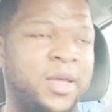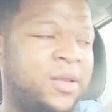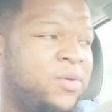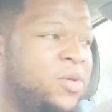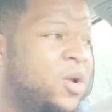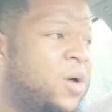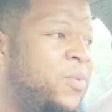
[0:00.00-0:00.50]

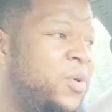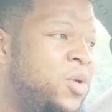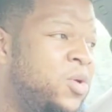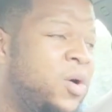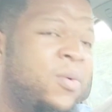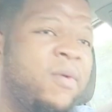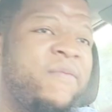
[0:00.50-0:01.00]
And you know when
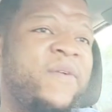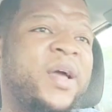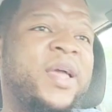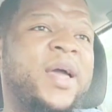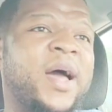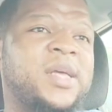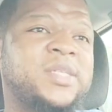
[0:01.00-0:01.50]
you don't want to
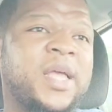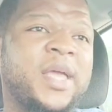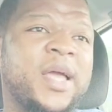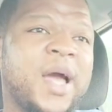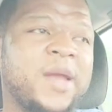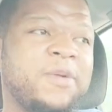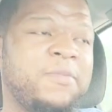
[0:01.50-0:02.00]
fight guys
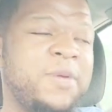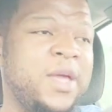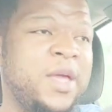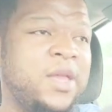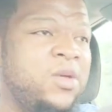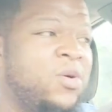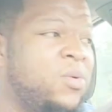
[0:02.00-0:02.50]
like Conor Benn,